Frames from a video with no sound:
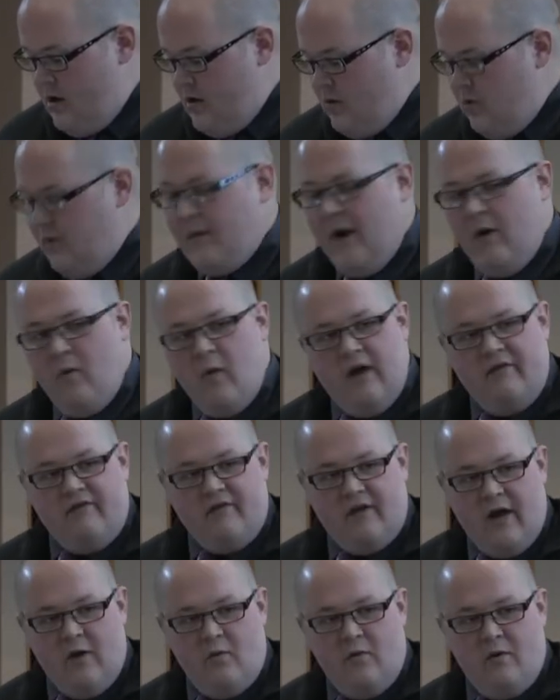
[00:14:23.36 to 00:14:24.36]
When my wife
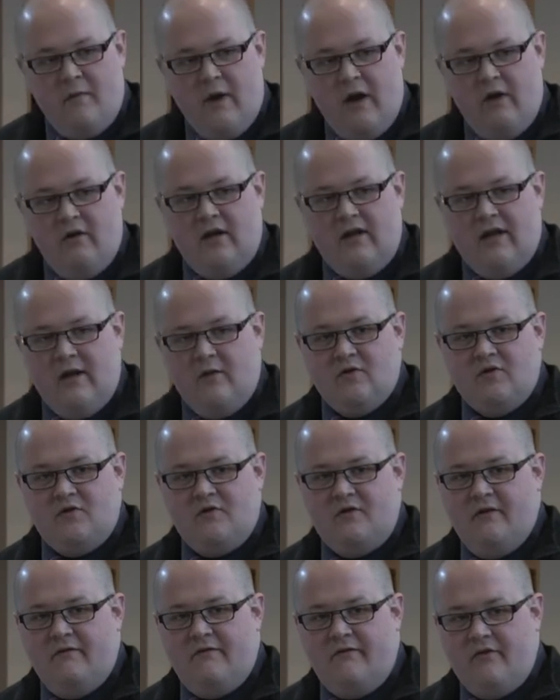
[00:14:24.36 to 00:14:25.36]
and I were married, that was
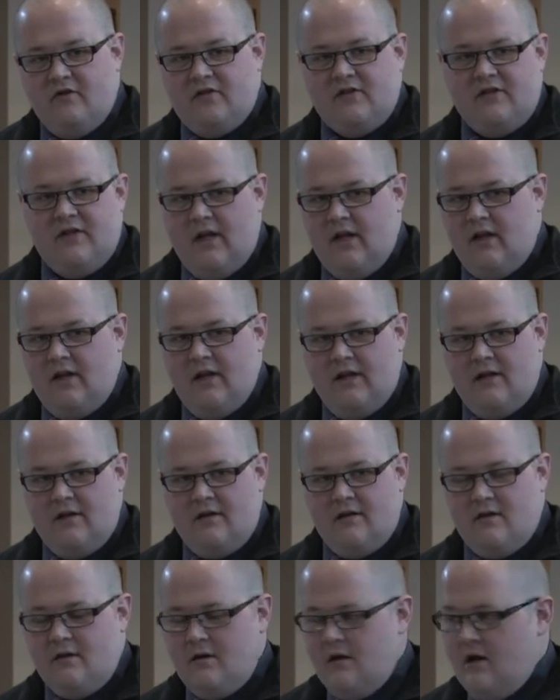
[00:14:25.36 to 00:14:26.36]
the first thing that
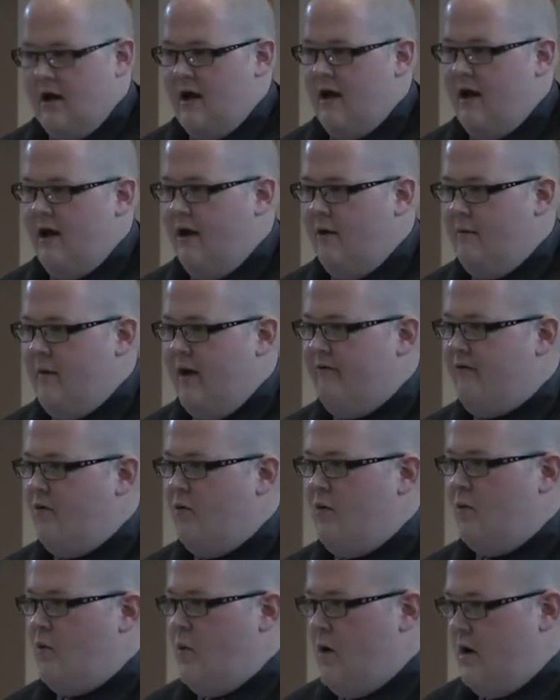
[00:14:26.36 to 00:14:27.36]

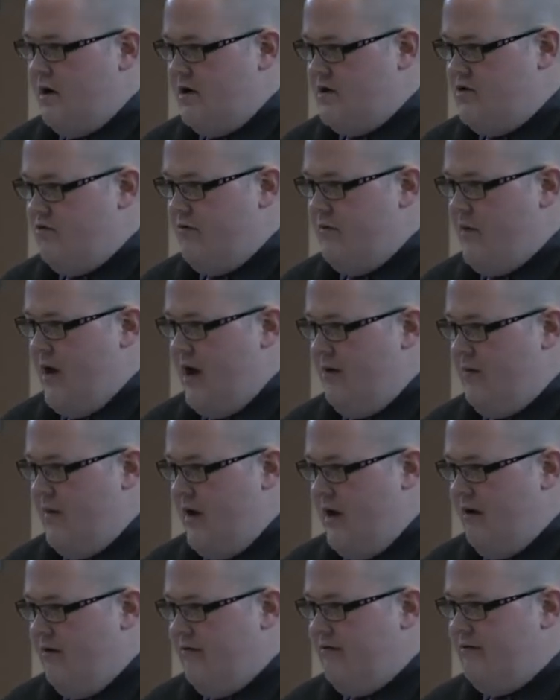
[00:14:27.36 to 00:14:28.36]
everyone wanted to remind me
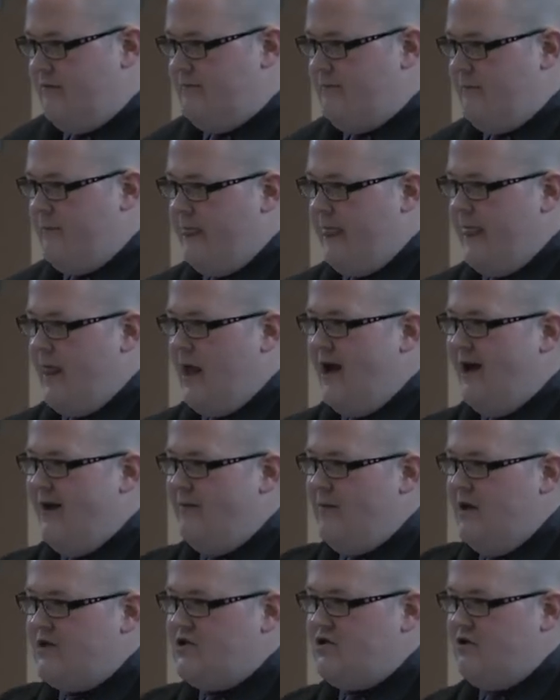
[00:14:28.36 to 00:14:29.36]
of. I'm
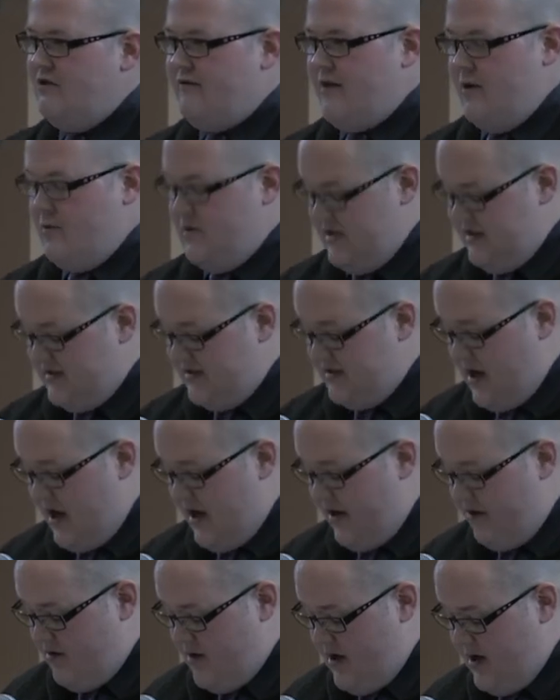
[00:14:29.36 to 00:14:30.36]
not sure if that was a
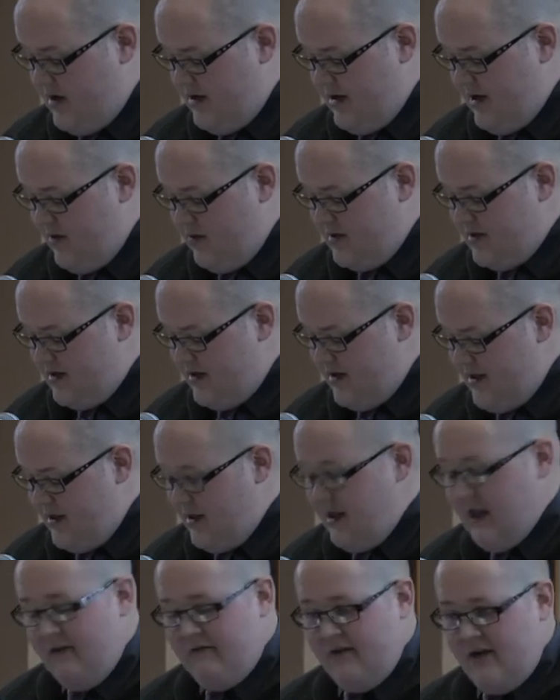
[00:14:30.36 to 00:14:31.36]
sign or not that I wasn't
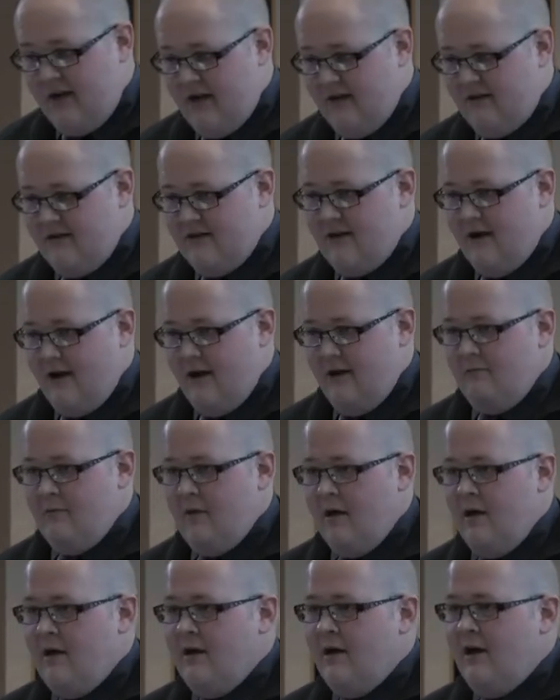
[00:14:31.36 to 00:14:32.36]
loving at the time.
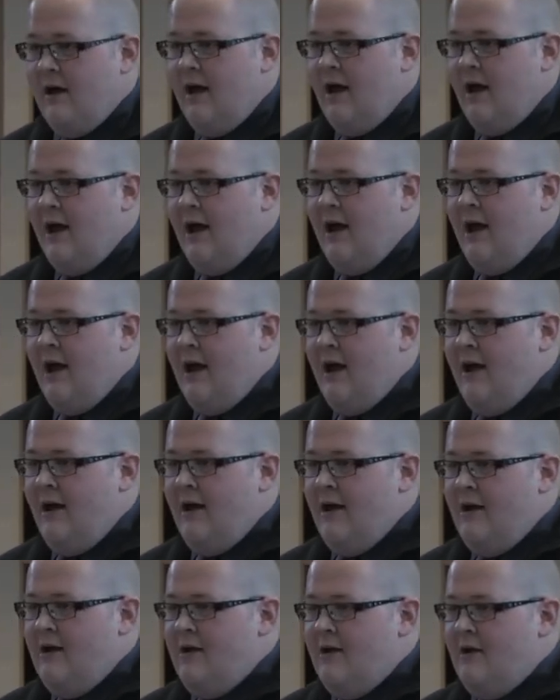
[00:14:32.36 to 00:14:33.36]

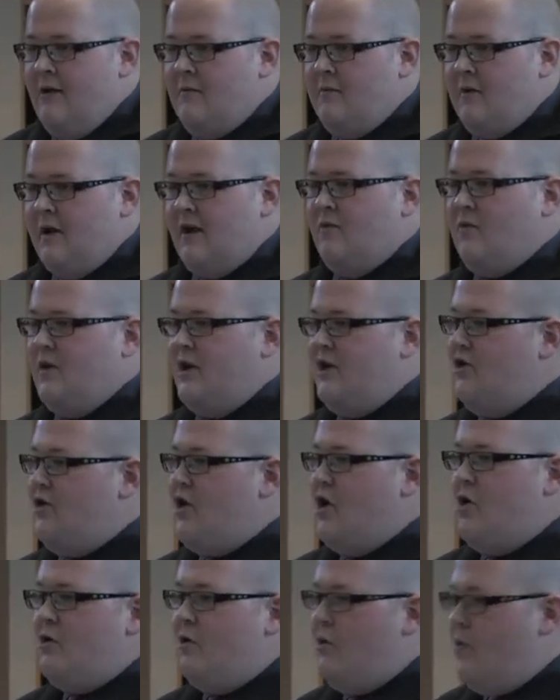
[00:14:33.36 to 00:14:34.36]
But when you
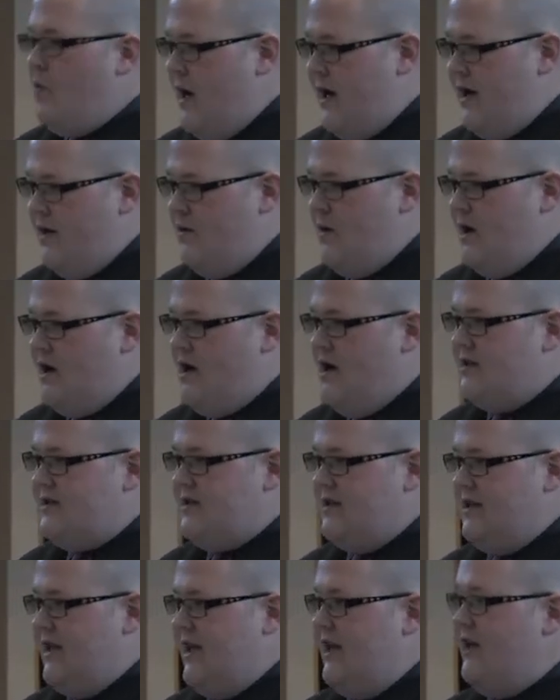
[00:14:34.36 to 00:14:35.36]
go to a wedding, we
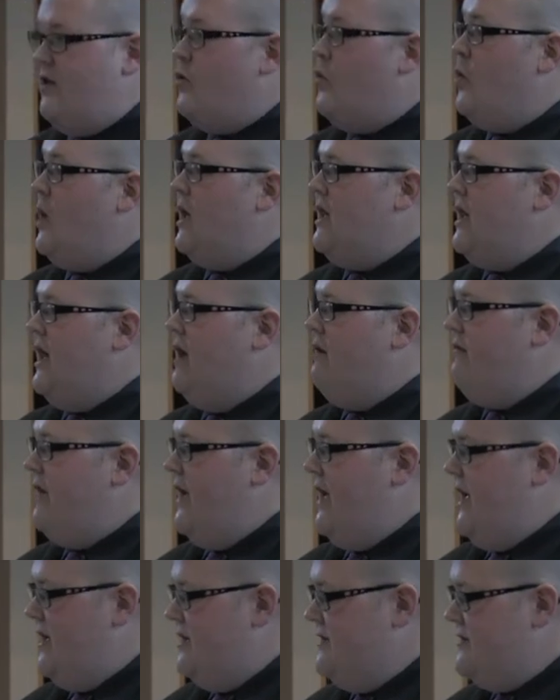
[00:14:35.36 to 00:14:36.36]
constantly hear what love
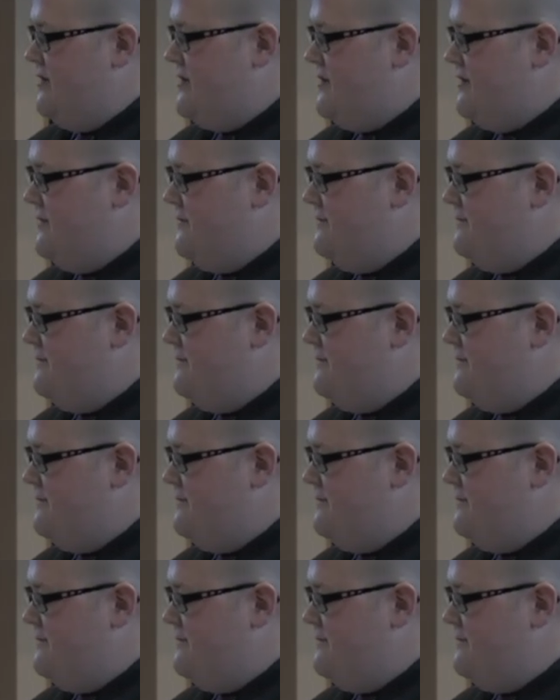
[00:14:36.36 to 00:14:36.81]
is.